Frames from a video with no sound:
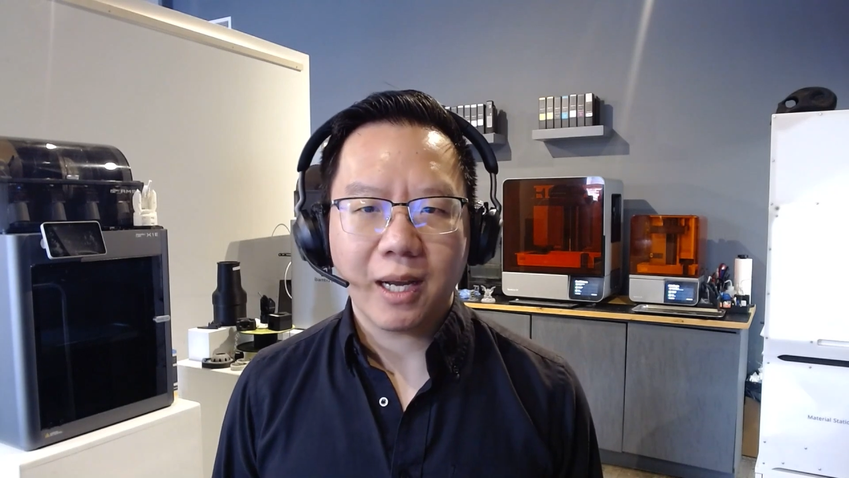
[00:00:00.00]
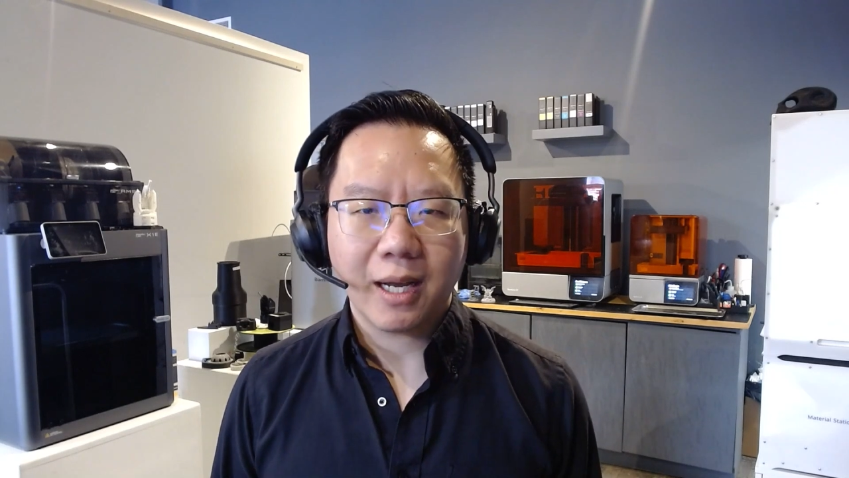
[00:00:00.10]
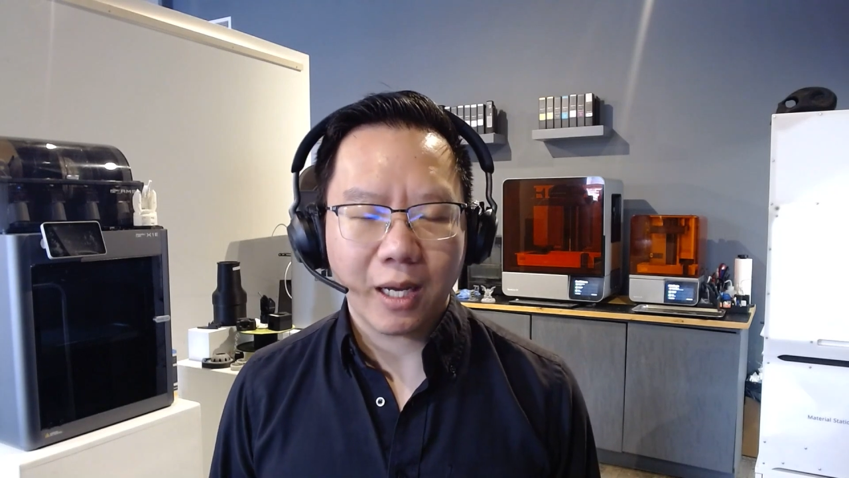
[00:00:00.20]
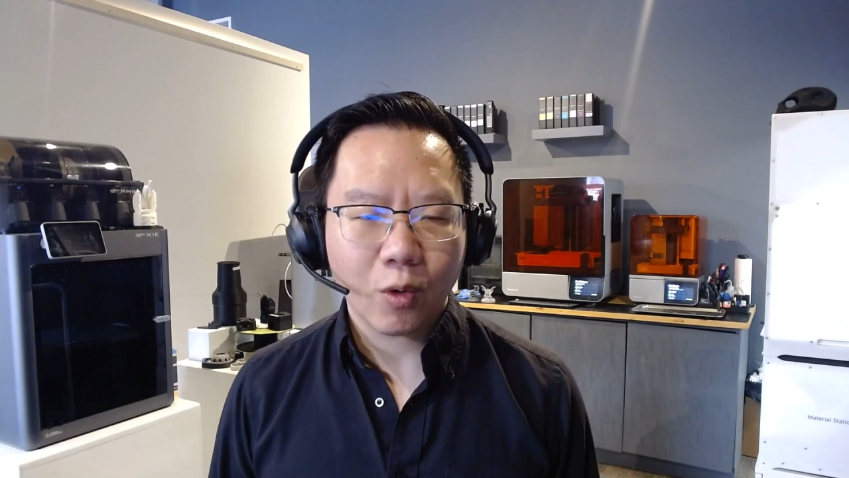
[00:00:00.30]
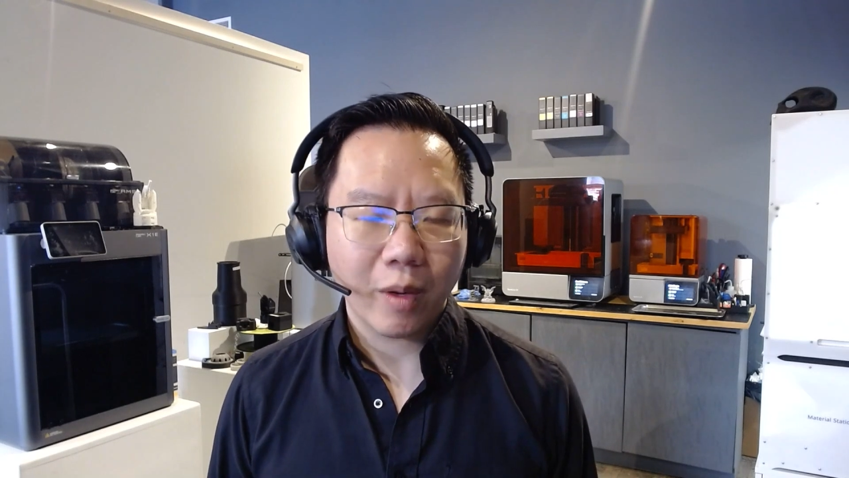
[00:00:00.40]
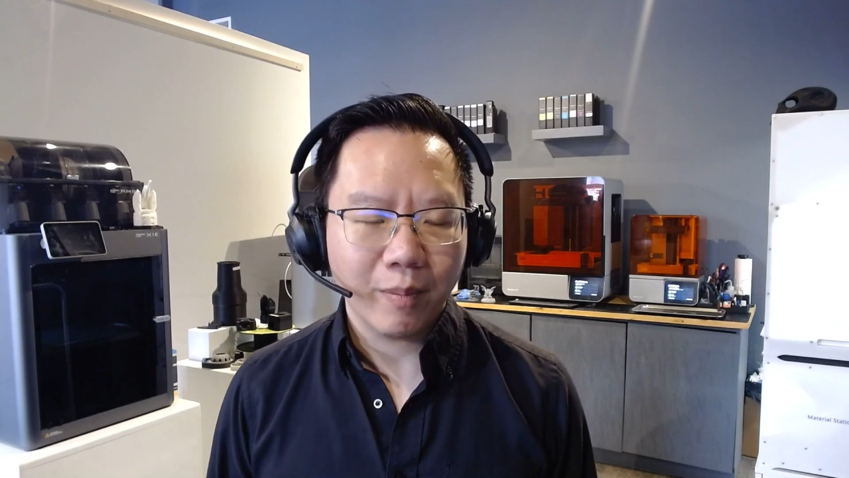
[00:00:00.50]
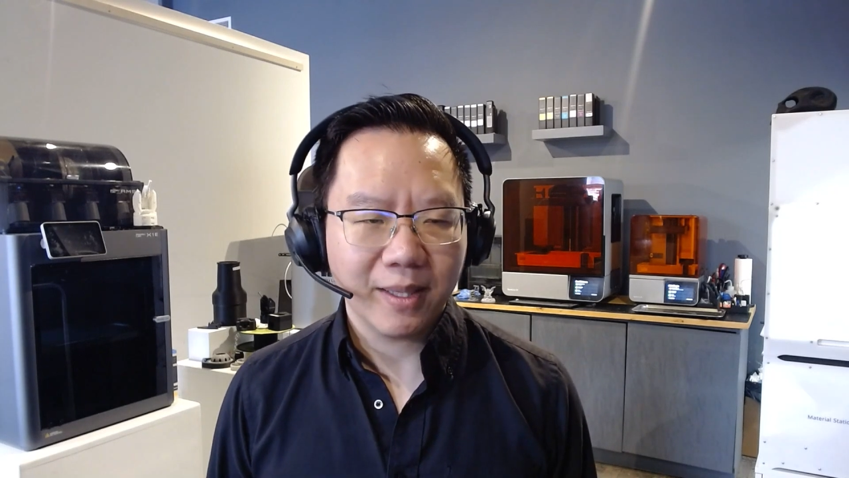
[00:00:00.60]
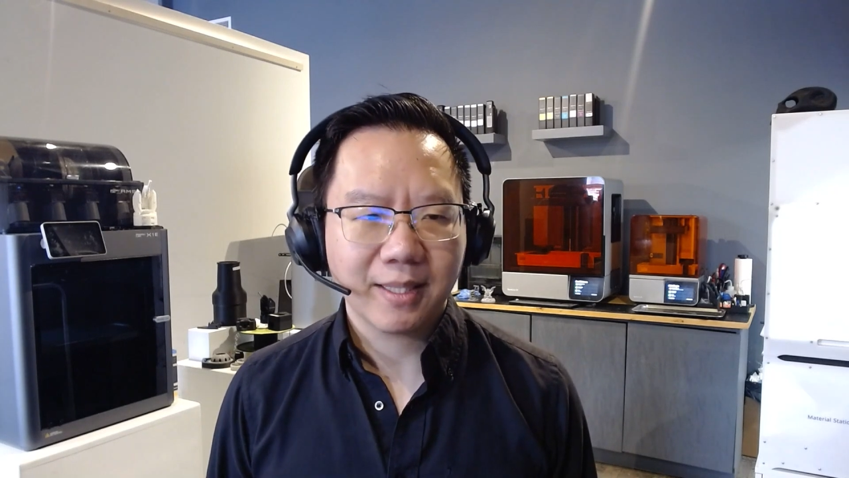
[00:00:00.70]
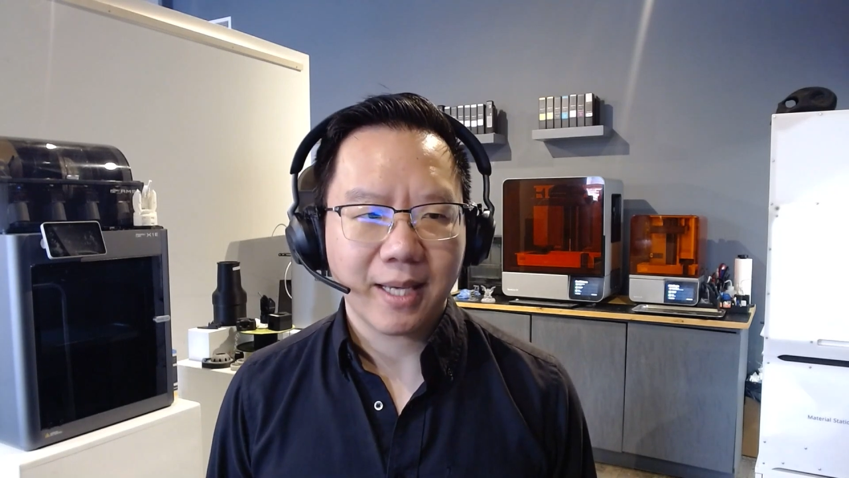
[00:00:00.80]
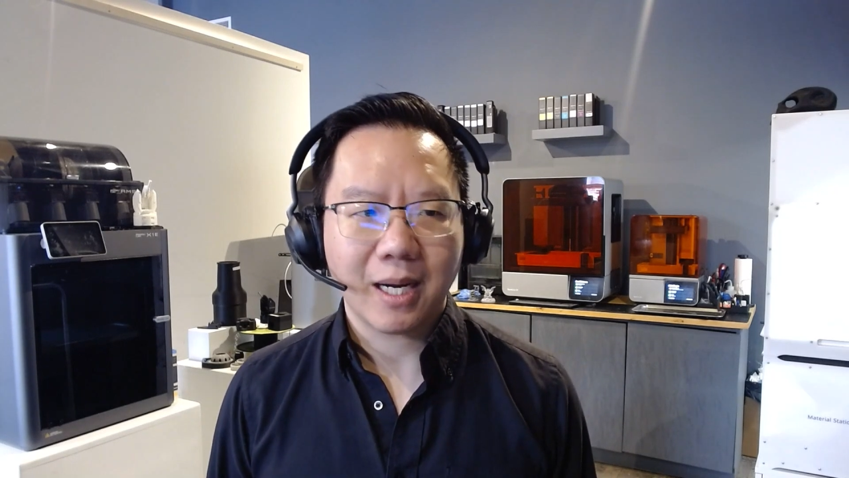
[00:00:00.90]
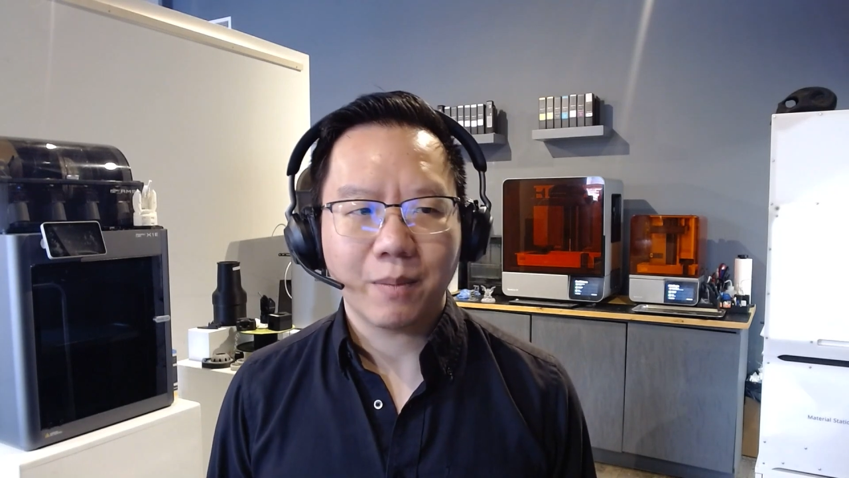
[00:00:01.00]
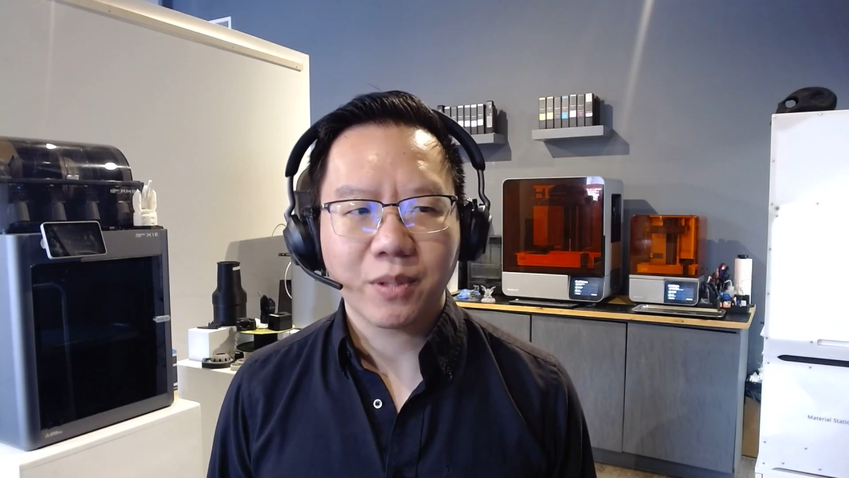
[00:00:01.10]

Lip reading: equipment set up.